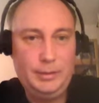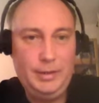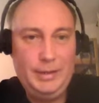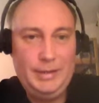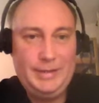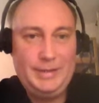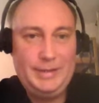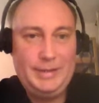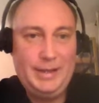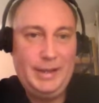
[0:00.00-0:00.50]

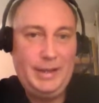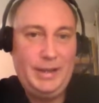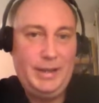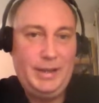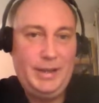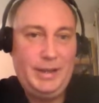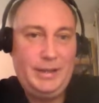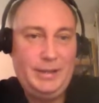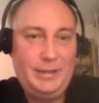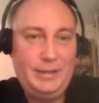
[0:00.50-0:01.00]
let's
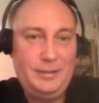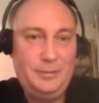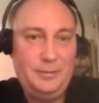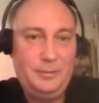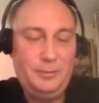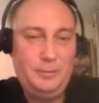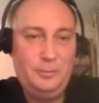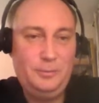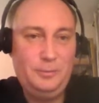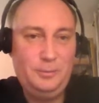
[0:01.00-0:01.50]
study
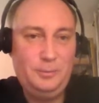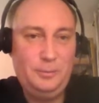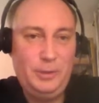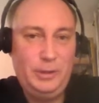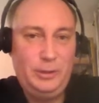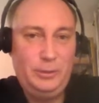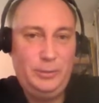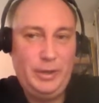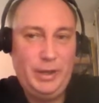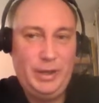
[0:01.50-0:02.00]

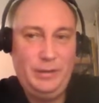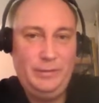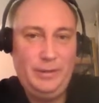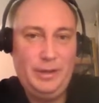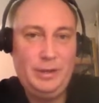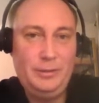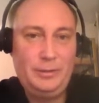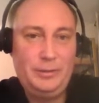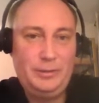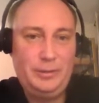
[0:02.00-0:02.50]
what do we have
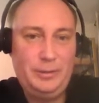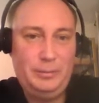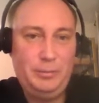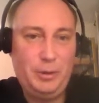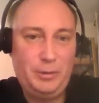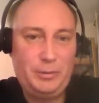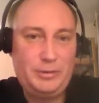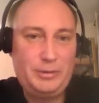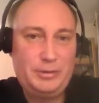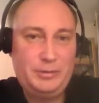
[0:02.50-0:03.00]
out of the
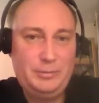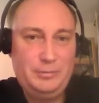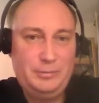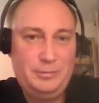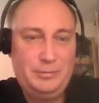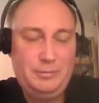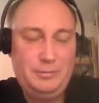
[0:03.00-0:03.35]
box.